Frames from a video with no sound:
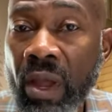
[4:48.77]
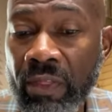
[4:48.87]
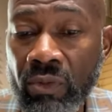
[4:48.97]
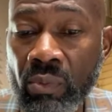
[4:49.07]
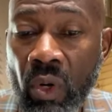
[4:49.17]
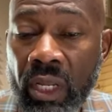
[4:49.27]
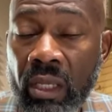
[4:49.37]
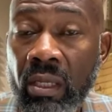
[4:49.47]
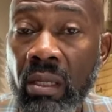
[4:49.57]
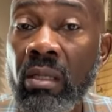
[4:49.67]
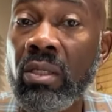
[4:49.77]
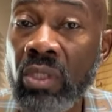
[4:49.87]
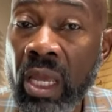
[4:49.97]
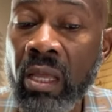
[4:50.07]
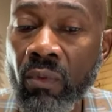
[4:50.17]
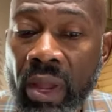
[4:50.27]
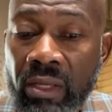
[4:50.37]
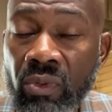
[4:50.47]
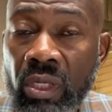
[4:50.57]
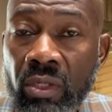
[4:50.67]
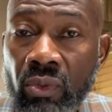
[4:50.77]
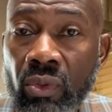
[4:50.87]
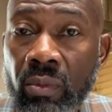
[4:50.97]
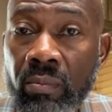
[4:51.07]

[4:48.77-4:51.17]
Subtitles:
this morning? Your takeaway is this.